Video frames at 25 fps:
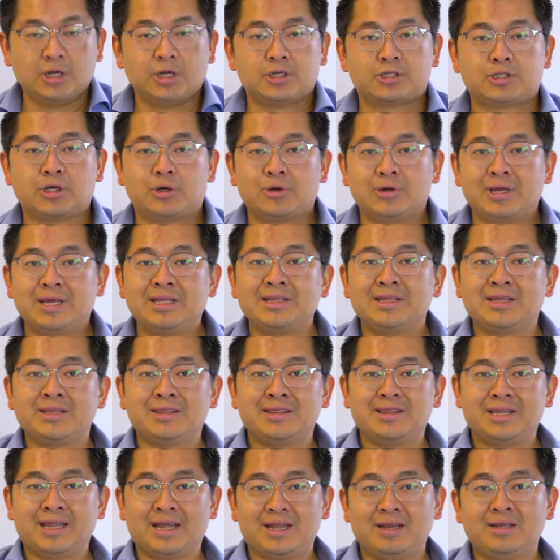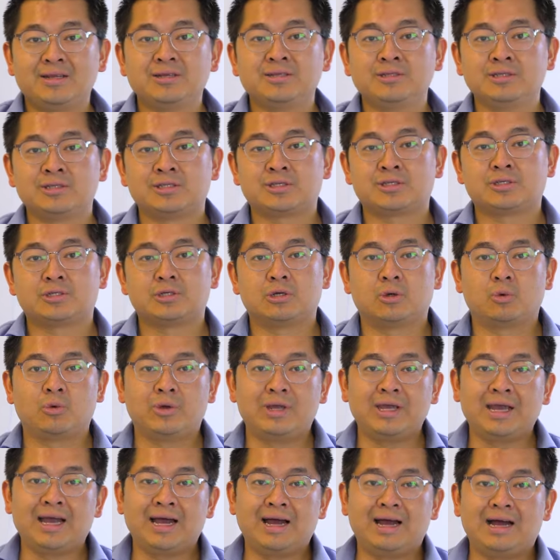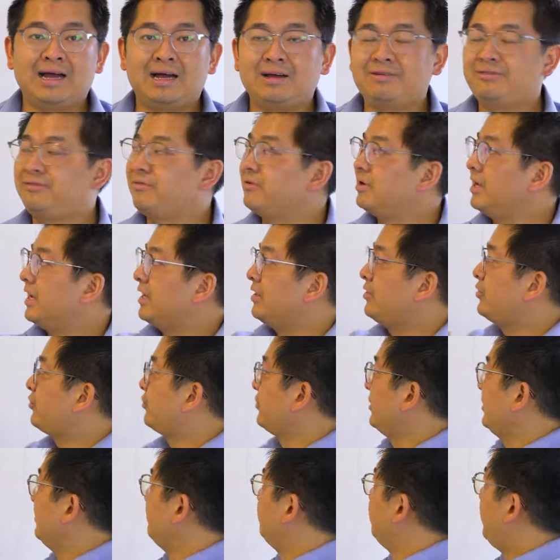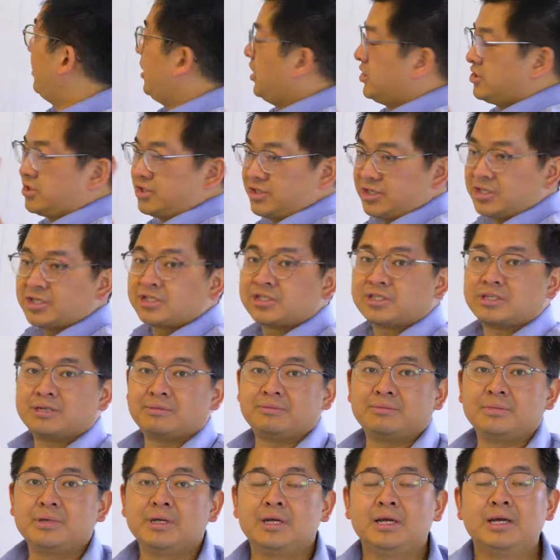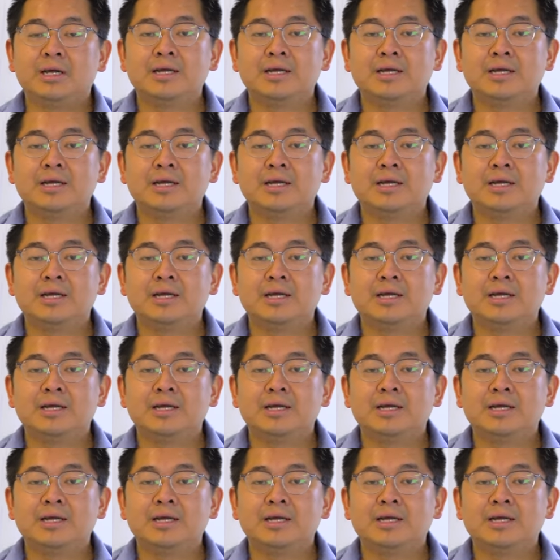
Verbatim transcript: So in the Netherlands, we have a three box system.